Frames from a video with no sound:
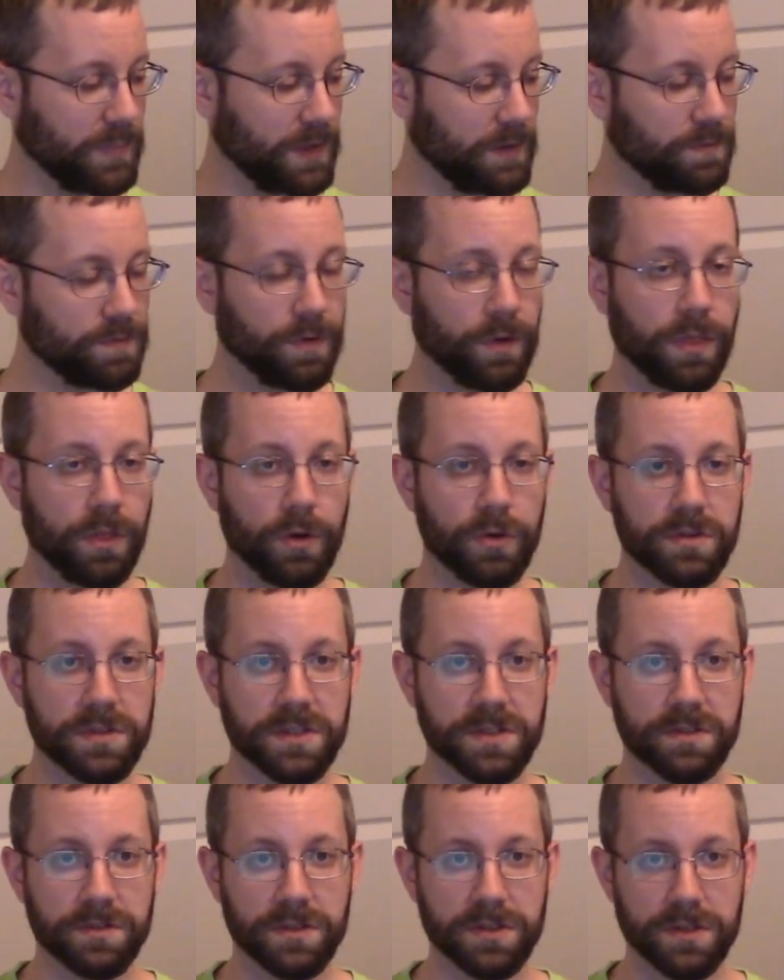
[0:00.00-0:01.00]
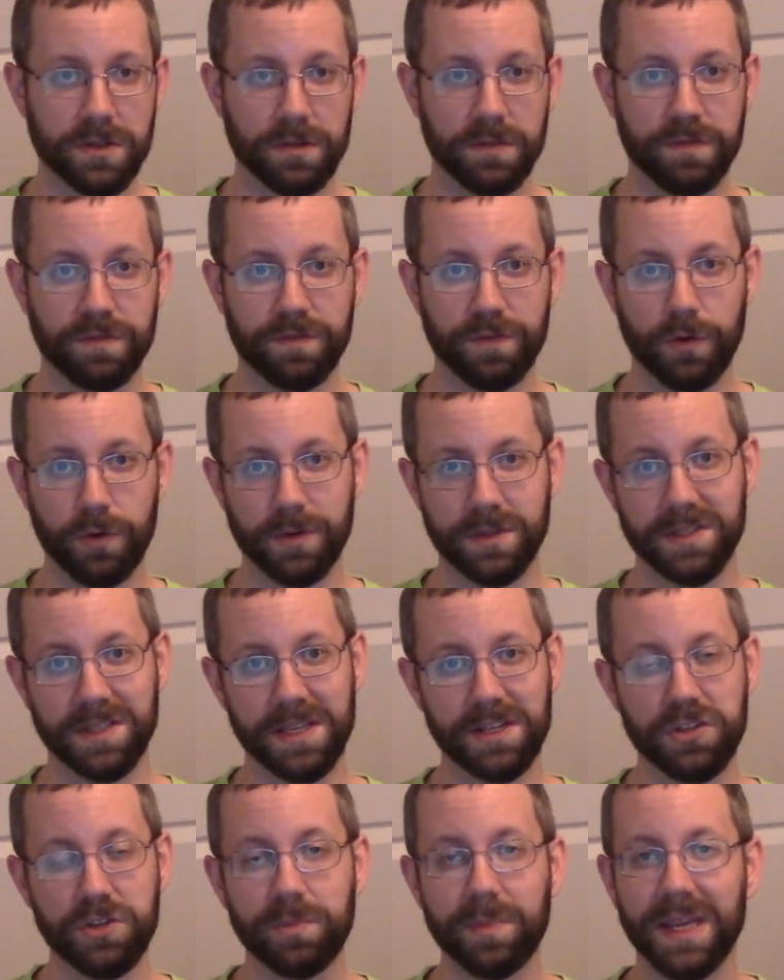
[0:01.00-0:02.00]
For those folks,
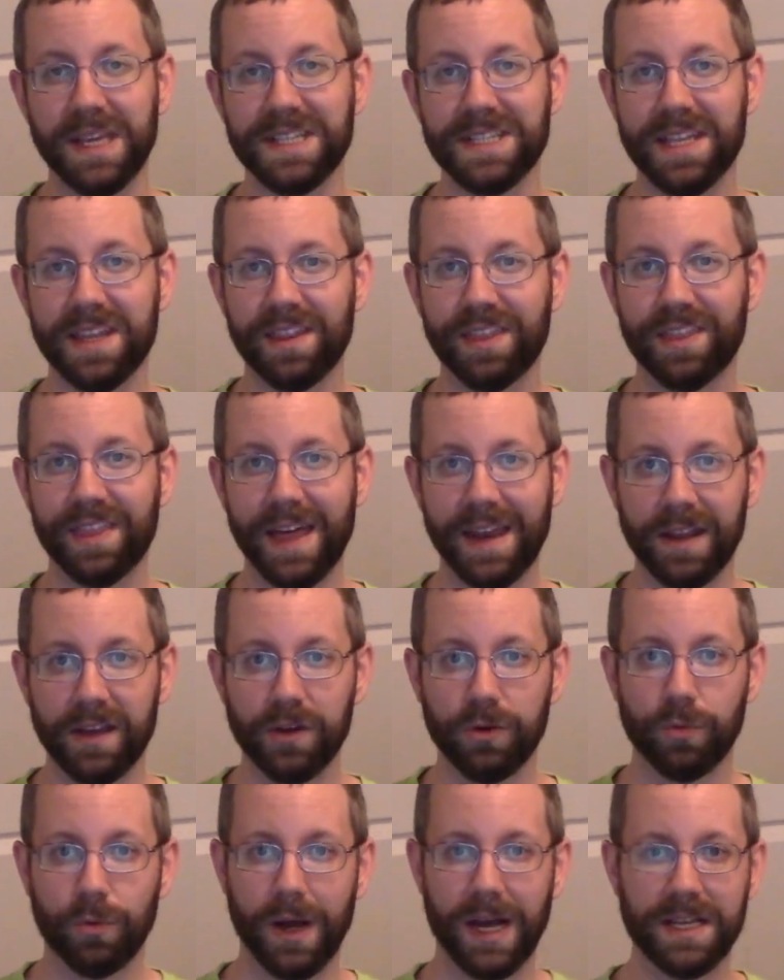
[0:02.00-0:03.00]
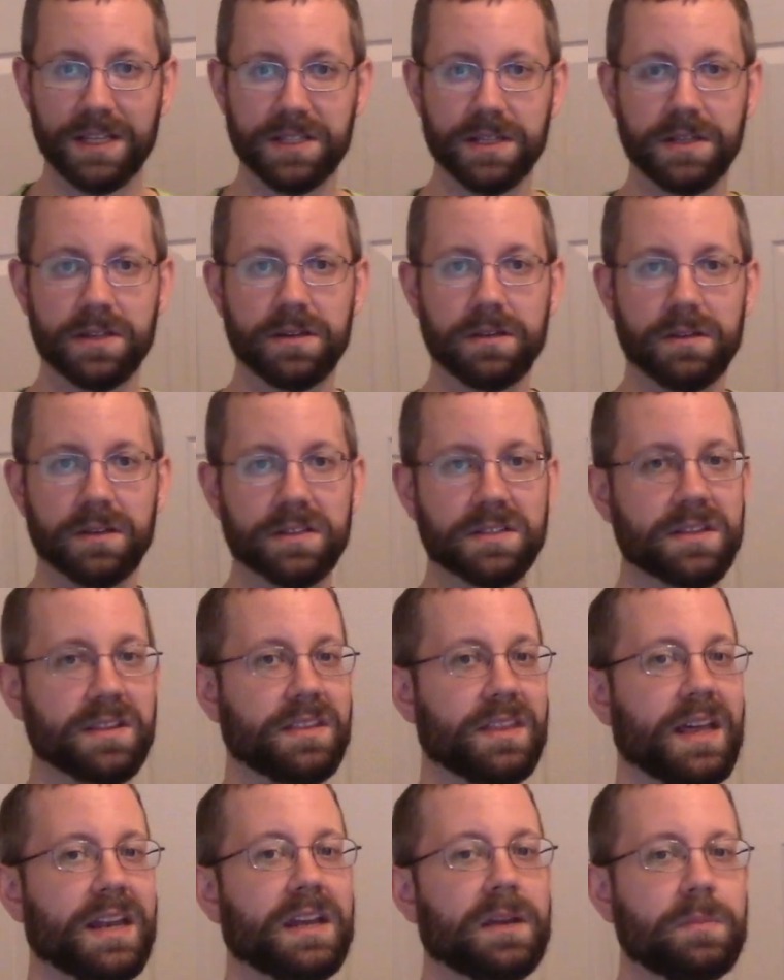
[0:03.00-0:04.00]
they do make synthetic rosin.
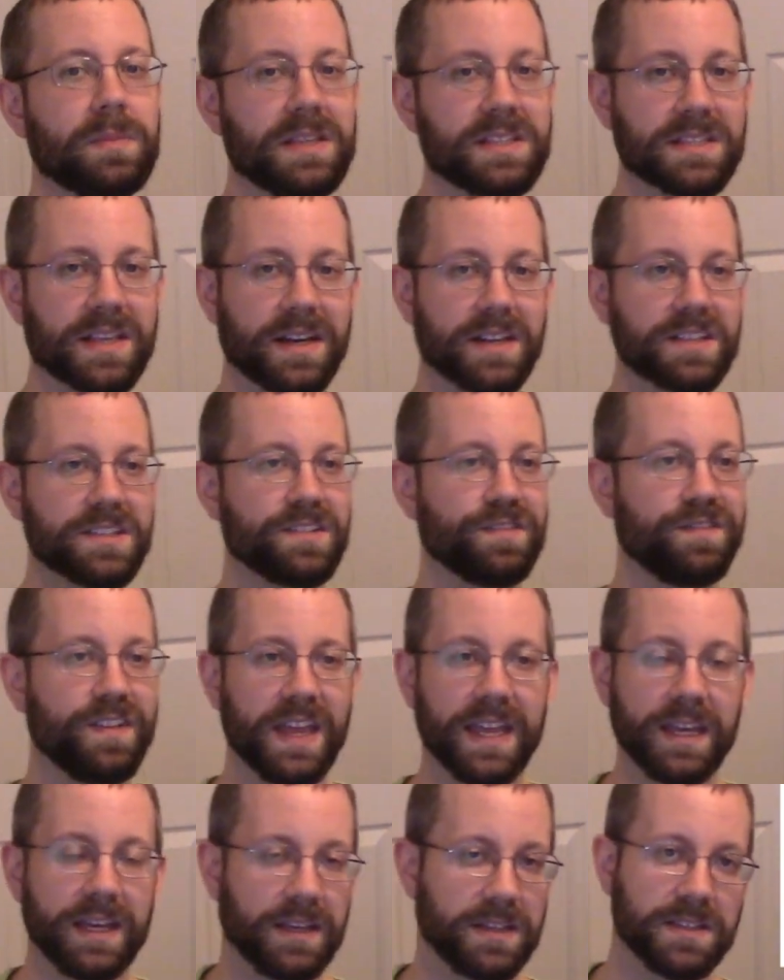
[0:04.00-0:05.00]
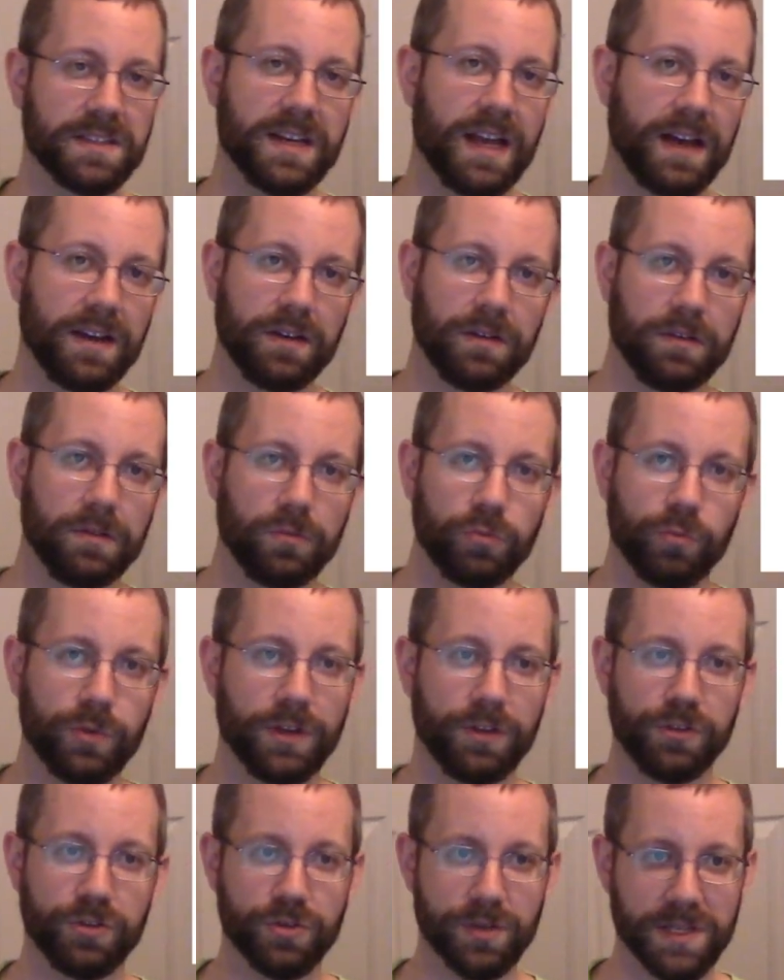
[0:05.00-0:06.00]
Synthetic means that it's fake, it's not
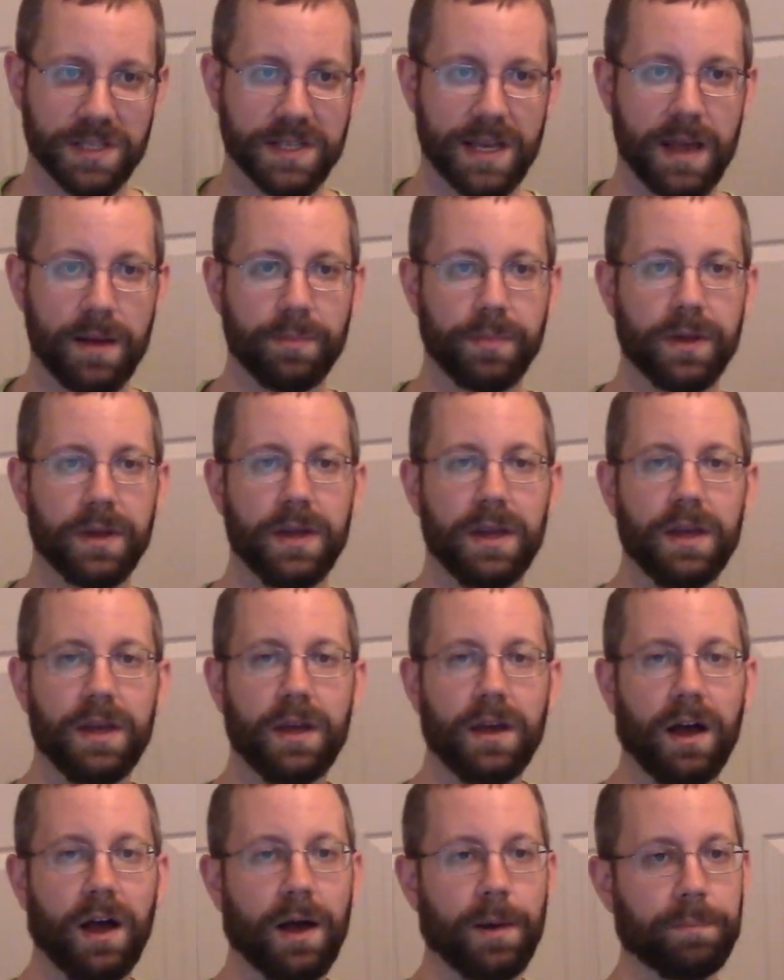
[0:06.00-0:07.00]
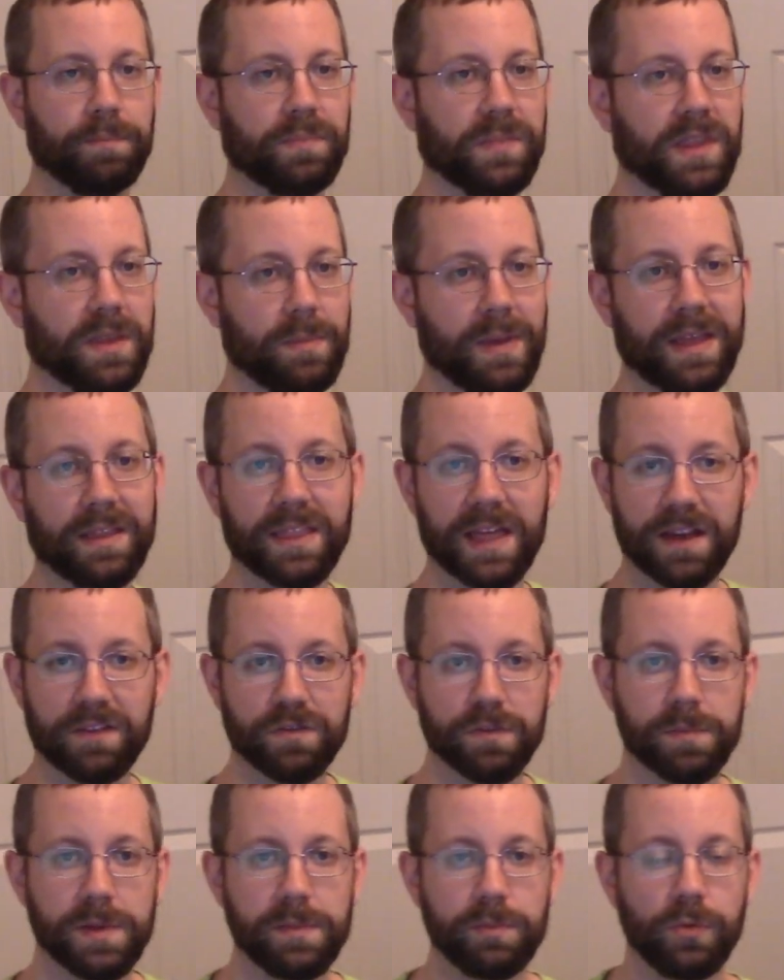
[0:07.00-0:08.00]
real tree sap. They make that
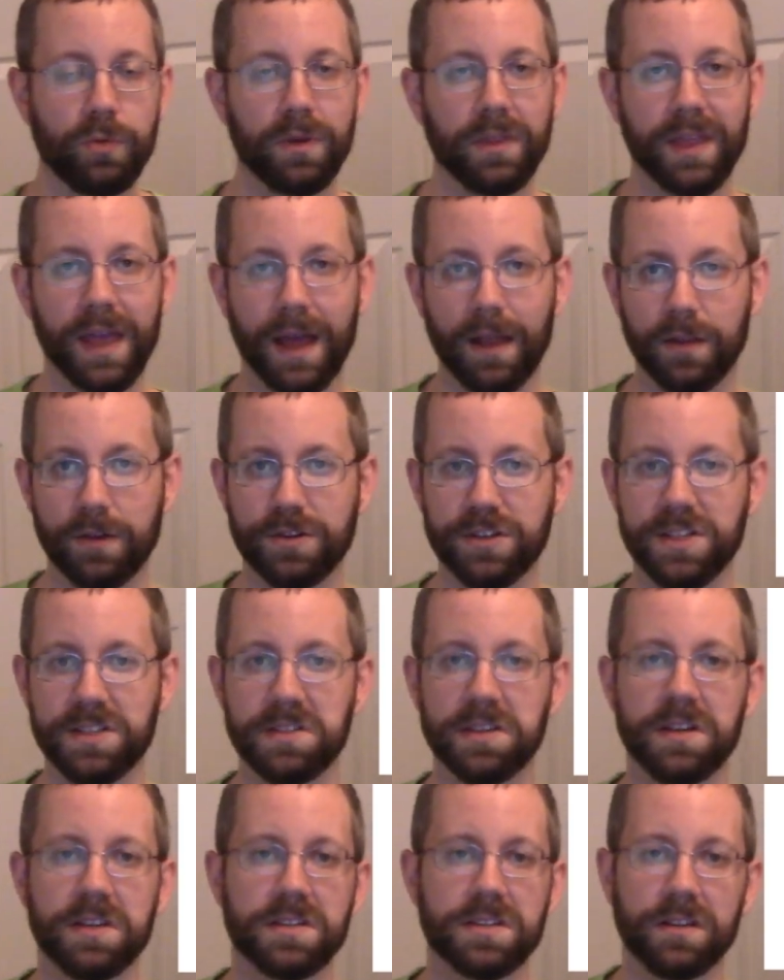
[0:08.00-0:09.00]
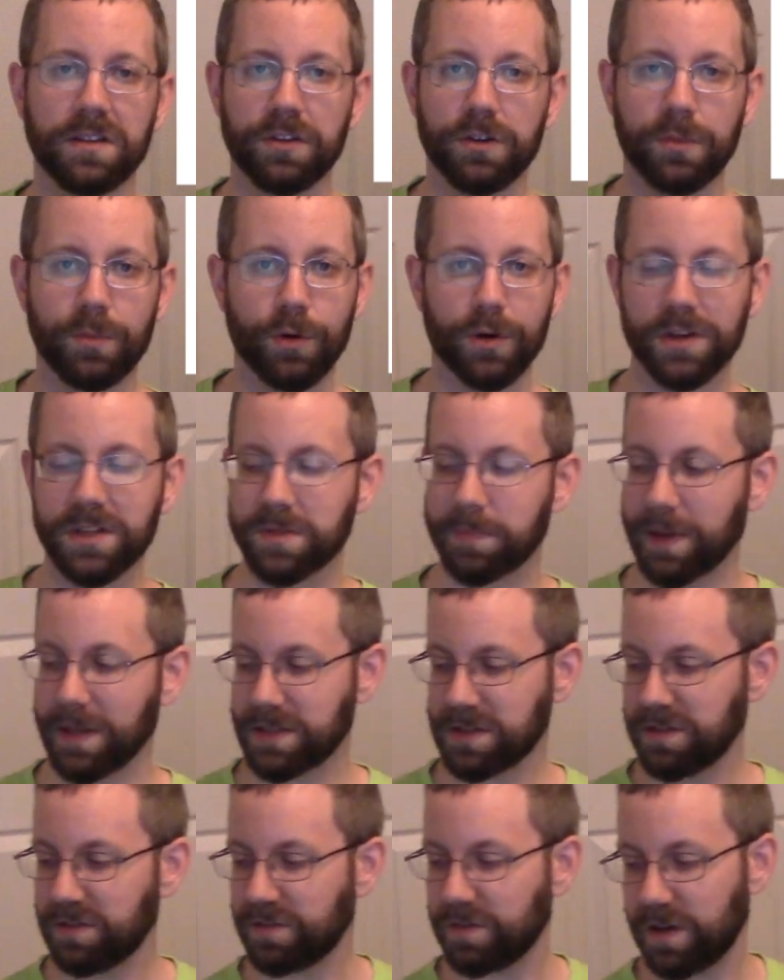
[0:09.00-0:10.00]
for people with allergies. It is a little more
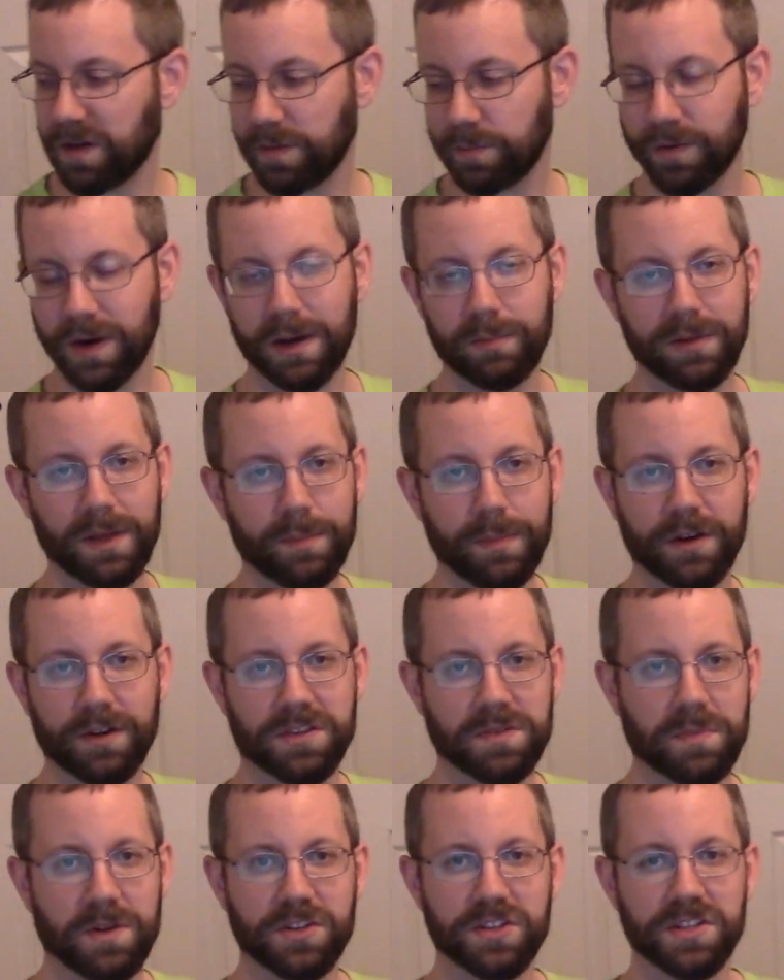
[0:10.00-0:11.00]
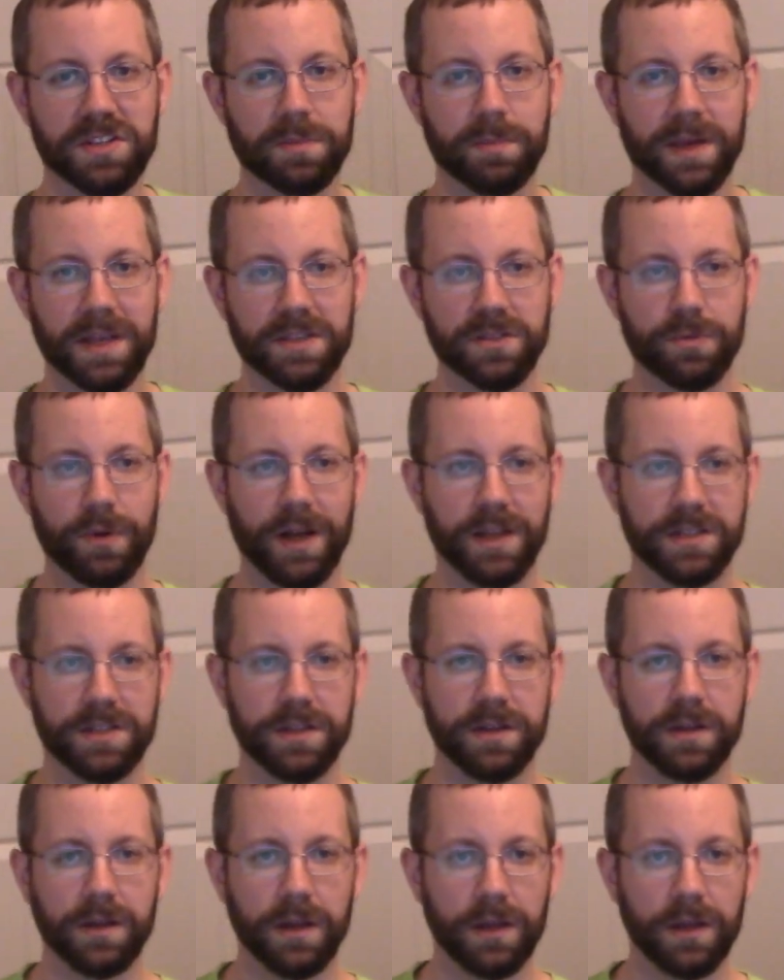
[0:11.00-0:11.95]
expensive, probably about as much as a base rosin.